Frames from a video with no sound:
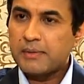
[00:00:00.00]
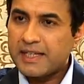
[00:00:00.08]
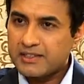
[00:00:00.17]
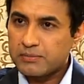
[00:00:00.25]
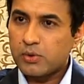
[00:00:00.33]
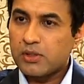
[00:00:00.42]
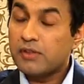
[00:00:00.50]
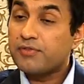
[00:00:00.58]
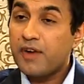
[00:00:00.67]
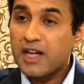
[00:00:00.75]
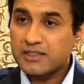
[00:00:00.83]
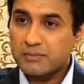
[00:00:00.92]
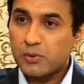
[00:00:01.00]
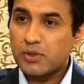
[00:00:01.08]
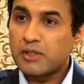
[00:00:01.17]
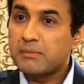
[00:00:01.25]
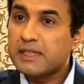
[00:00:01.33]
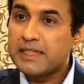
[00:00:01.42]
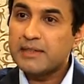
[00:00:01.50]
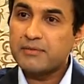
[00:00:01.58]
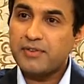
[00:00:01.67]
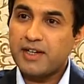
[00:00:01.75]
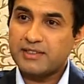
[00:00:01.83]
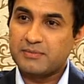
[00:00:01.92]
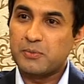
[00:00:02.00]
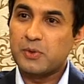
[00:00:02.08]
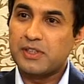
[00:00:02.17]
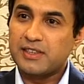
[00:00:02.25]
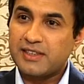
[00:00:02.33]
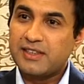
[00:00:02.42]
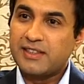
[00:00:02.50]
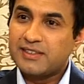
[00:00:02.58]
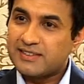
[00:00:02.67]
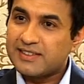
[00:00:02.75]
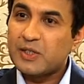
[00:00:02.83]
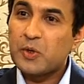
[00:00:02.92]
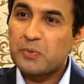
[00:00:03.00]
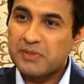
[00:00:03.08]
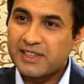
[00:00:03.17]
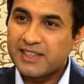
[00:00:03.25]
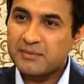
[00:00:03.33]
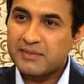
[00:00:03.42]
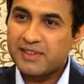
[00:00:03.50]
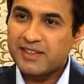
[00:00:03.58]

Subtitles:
pace bowler, fast bowler, medium fast bowler, slow medium.